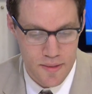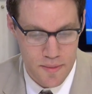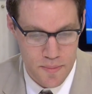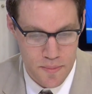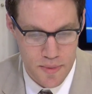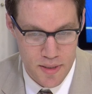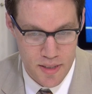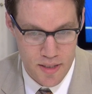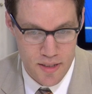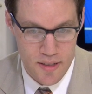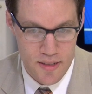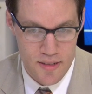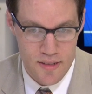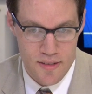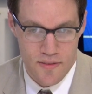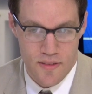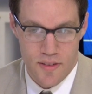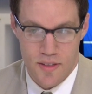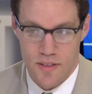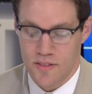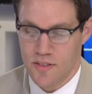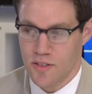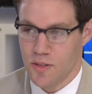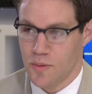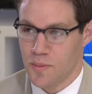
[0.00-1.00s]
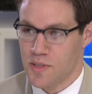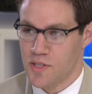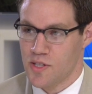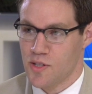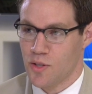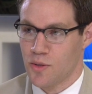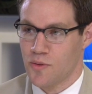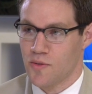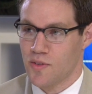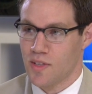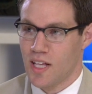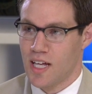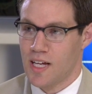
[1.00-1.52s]
Because of so much
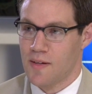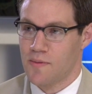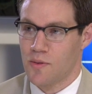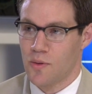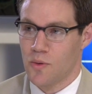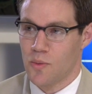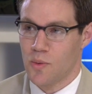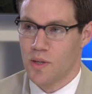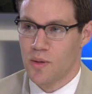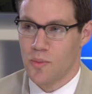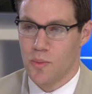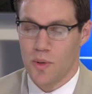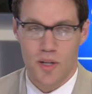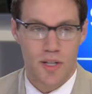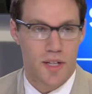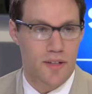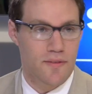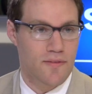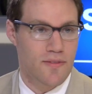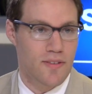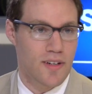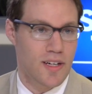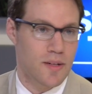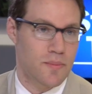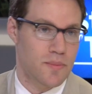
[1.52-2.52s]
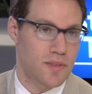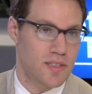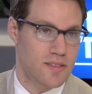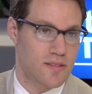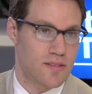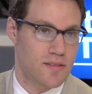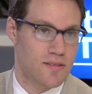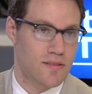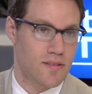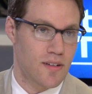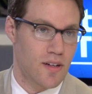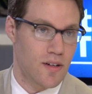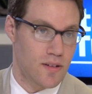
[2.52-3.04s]
overlap of where working families,
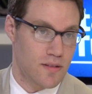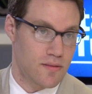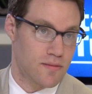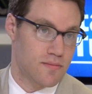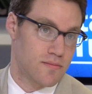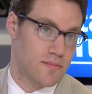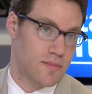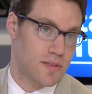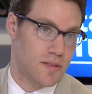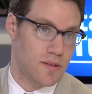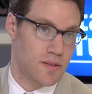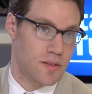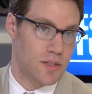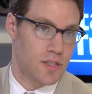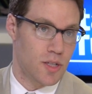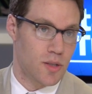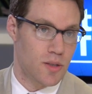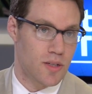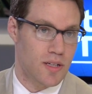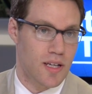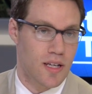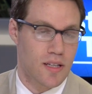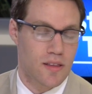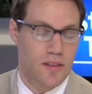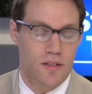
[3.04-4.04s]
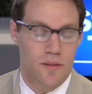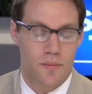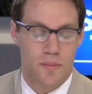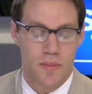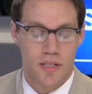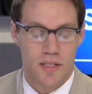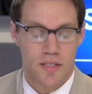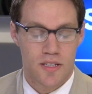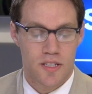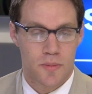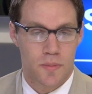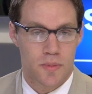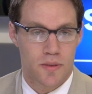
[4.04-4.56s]
get their
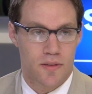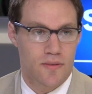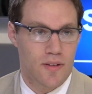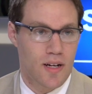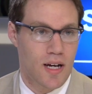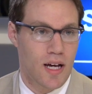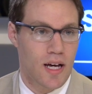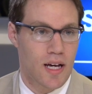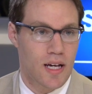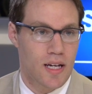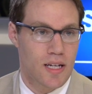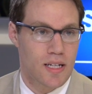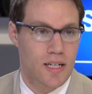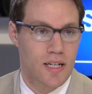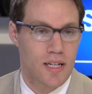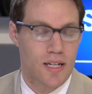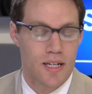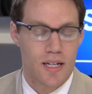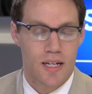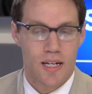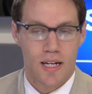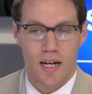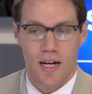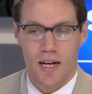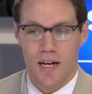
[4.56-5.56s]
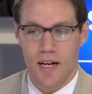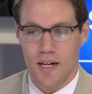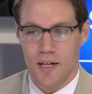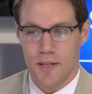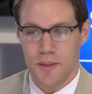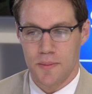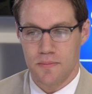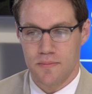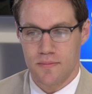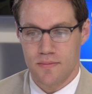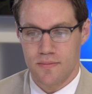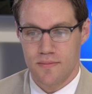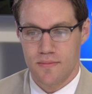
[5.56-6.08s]
means to provide,
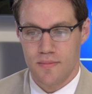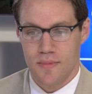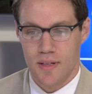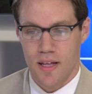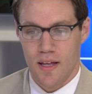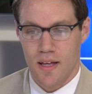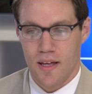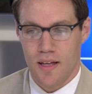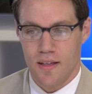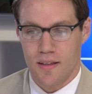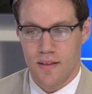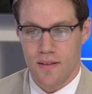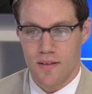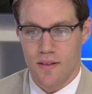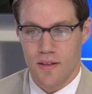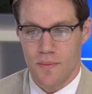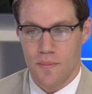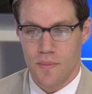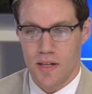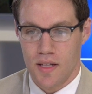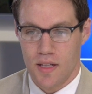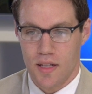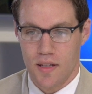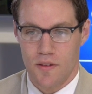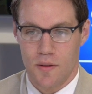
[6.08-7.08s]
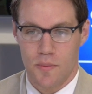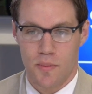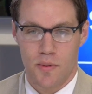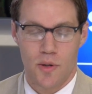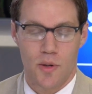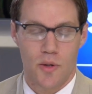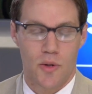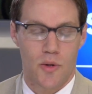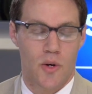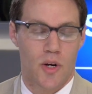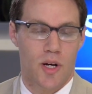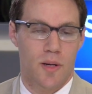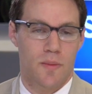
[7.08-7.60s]
and many of the
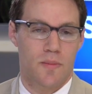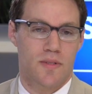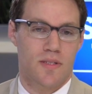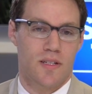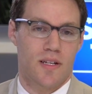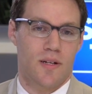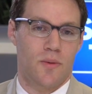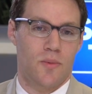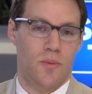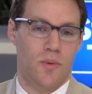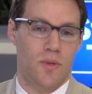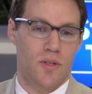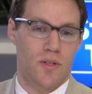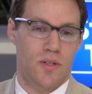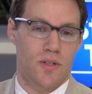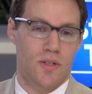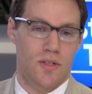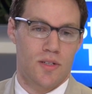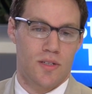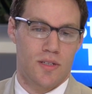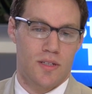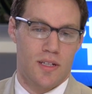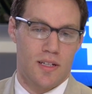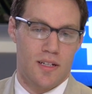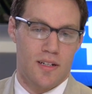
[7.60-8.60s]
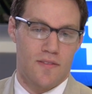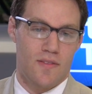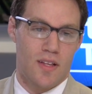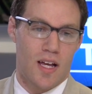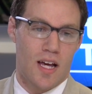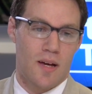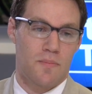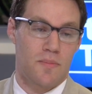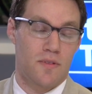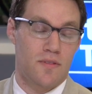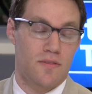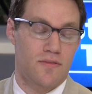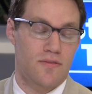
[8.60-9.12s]
programs that have
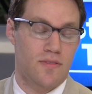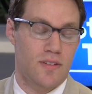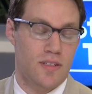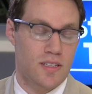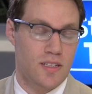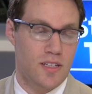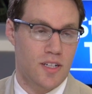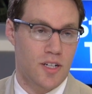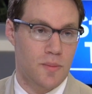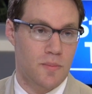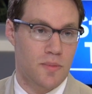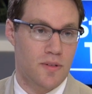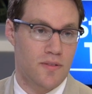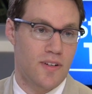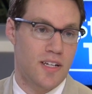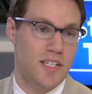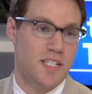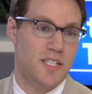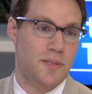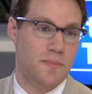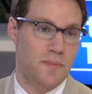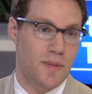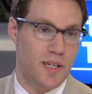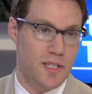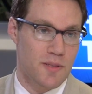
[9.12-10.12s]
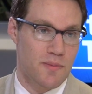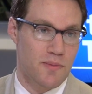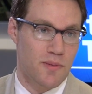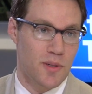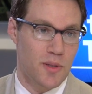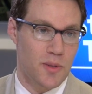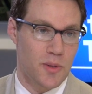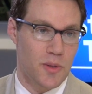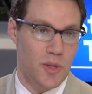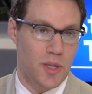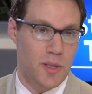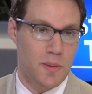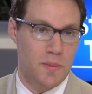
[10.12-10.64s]
not been funded are prevention-based
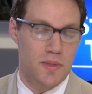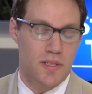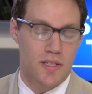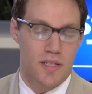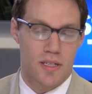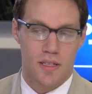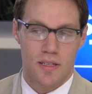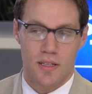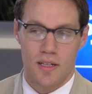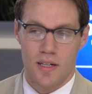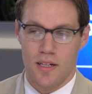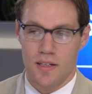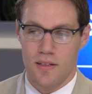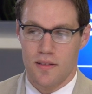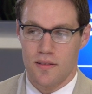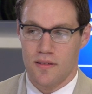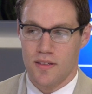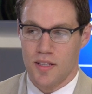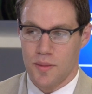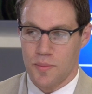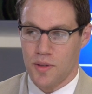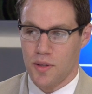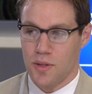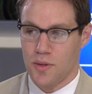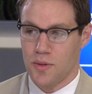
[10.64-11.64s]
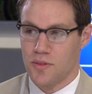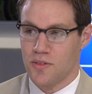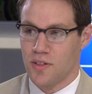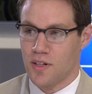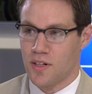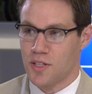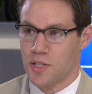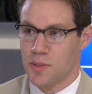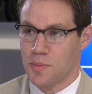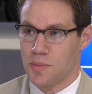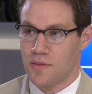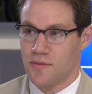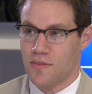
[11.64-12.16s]
programs, and some of those are
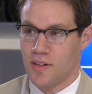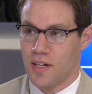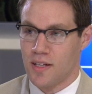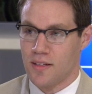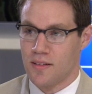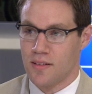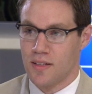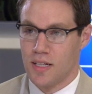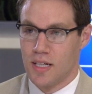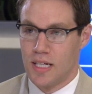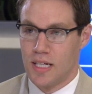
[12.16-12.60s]
to prevent